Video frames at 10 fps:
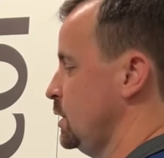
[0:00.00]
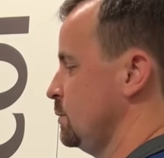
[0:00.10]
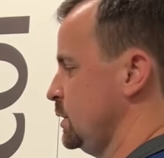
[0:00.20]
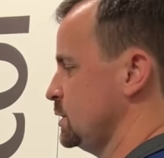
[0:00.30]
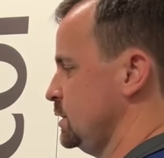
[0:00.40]

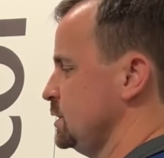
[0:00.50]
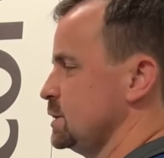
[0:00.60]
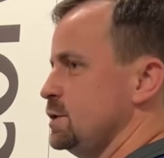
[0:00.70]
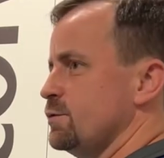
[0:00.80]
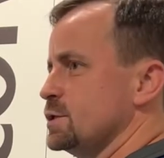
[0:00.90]
Because it is a
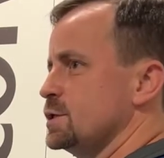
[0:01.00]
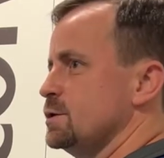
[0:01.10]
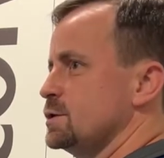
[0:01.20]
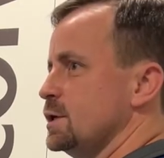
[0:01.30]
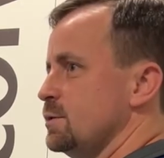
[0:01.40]
different skill
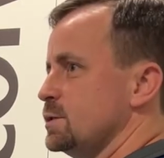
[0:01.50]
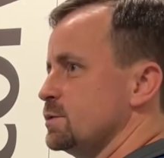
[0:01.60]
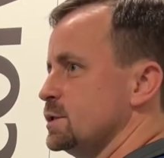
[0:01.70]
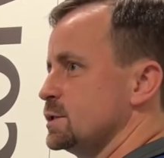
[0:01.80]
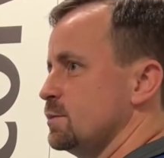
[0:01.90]
set
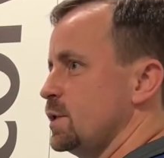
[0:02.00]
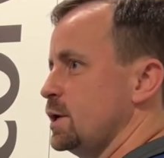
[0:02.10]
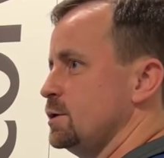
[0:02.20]
between somebody